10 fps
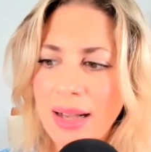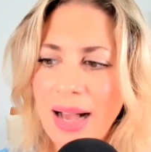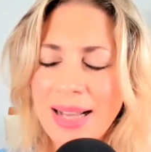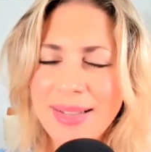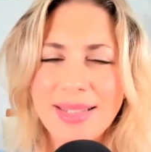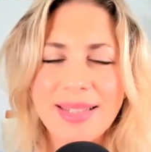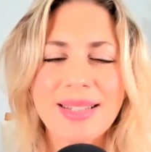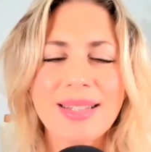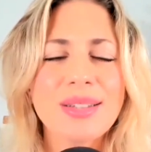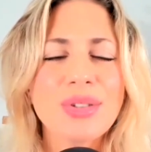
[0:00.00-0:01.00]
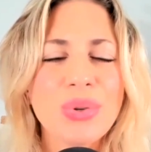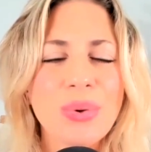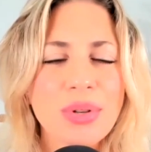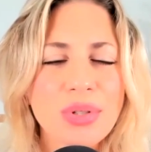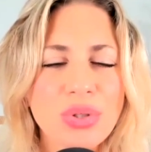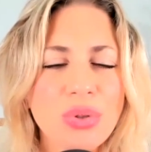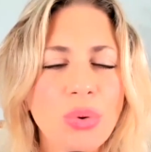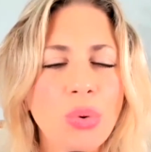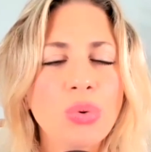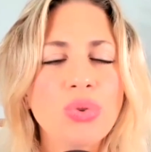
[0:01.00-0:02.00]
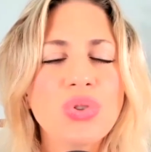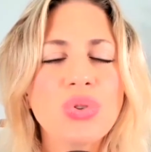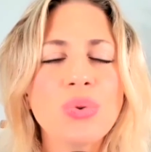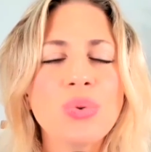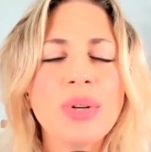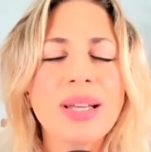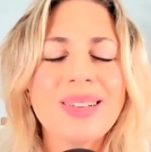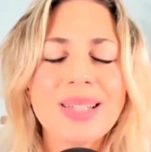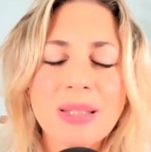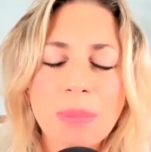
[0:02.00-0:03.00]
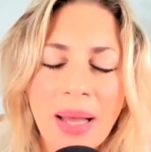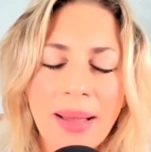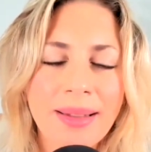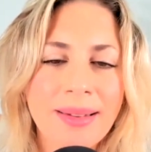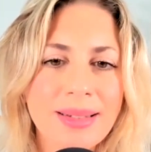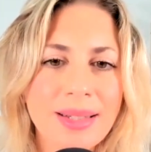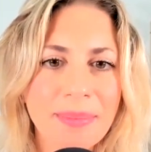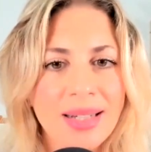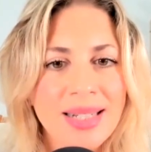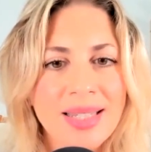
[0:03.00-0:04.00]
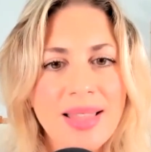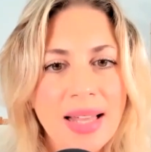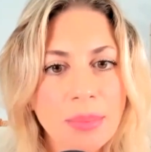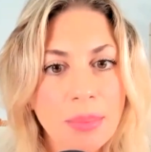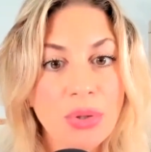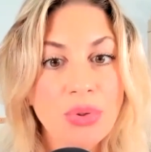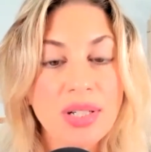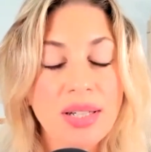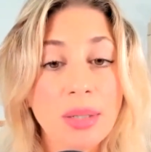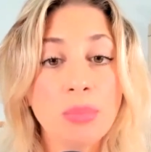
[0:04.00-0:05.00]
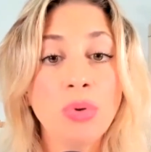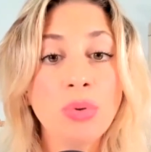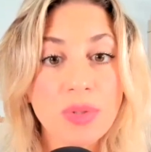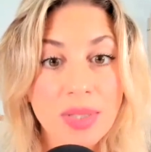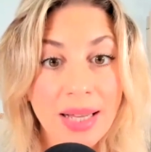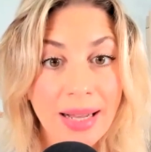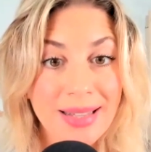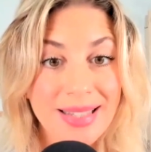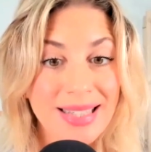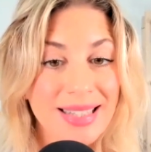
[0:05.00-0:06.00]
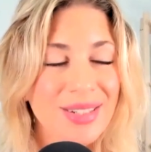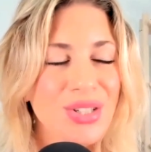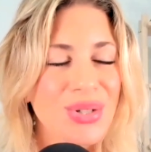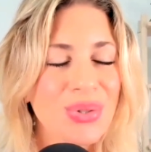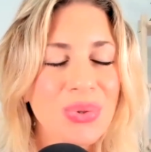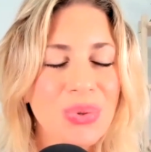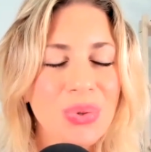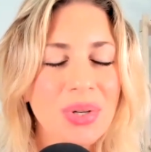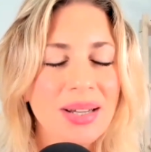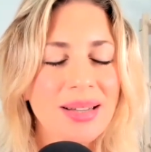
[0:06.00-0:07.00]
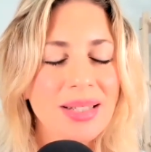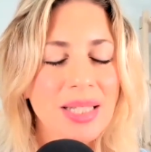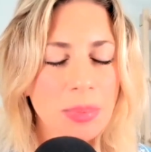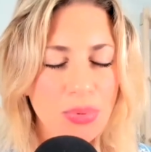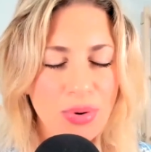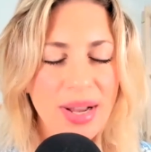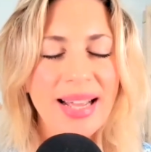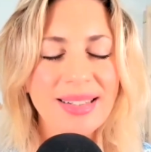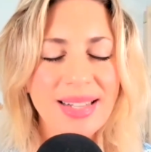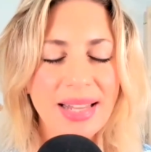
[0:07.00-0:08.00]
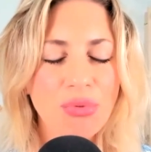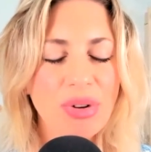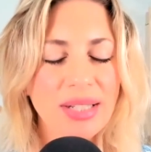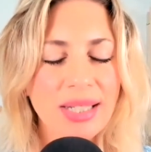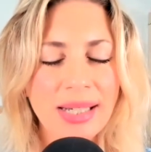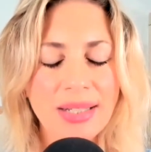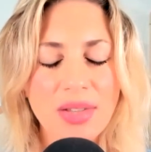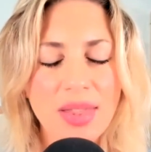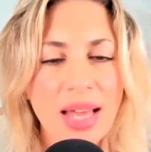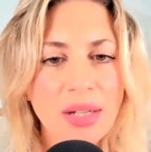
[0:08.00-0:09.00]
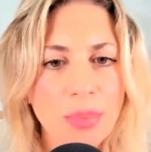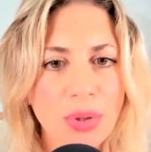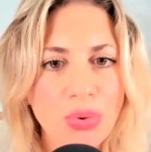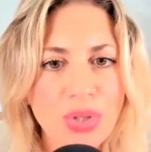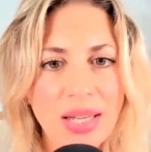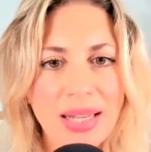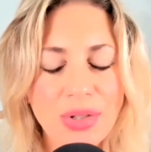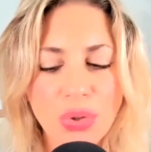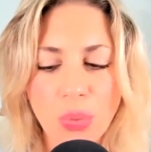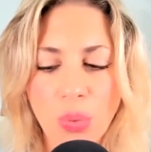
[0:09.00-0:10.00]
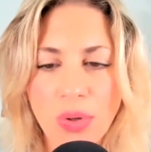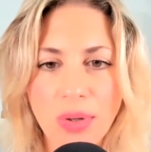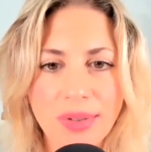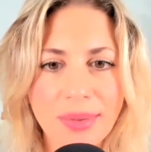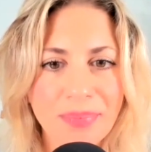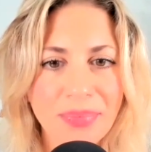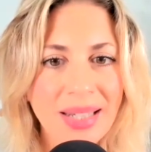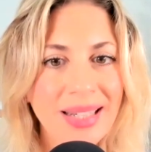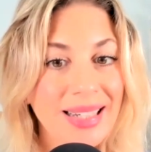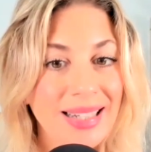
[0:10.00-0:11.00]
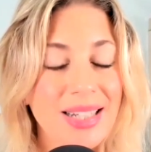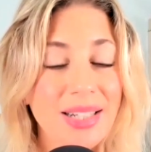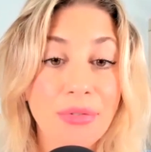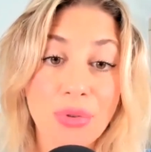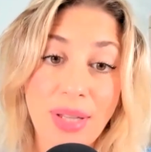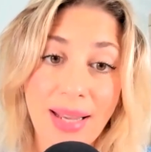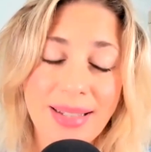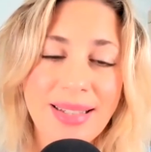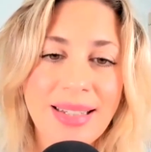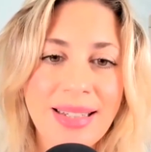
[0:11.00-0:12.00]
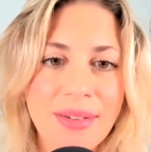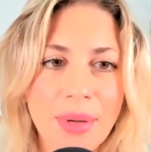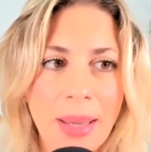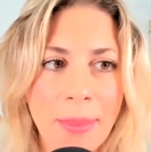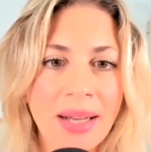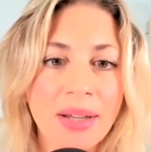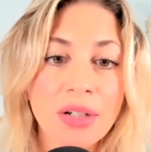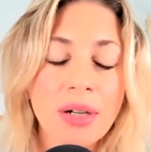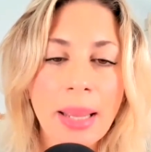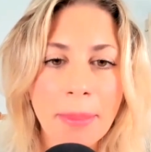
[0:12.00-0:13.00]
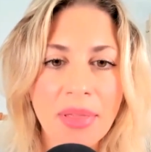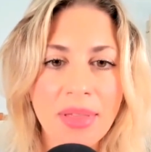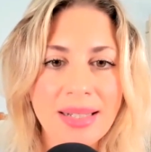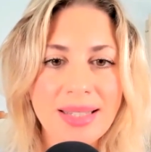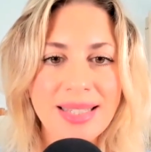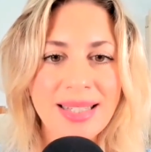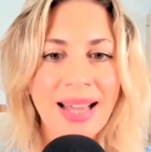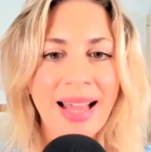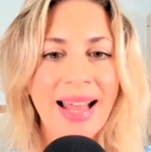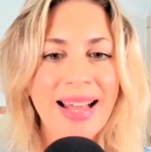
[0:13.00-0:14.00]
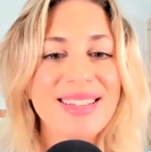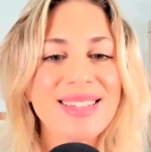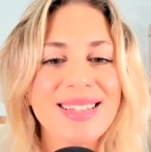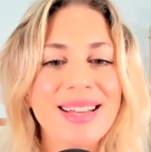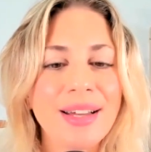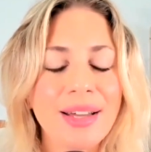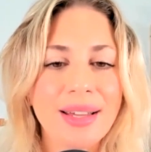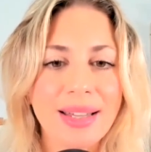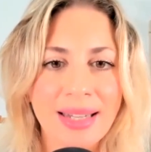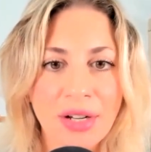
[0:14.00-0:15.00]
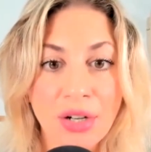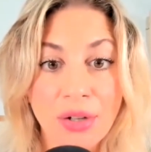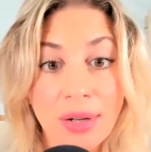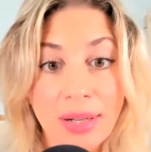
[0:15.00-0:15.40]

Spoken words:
asks to the soul to expand. It's that beauty that moves us to spread and radiate that beauty into the world. Indeed, Aphrodite, among her epithets, has in her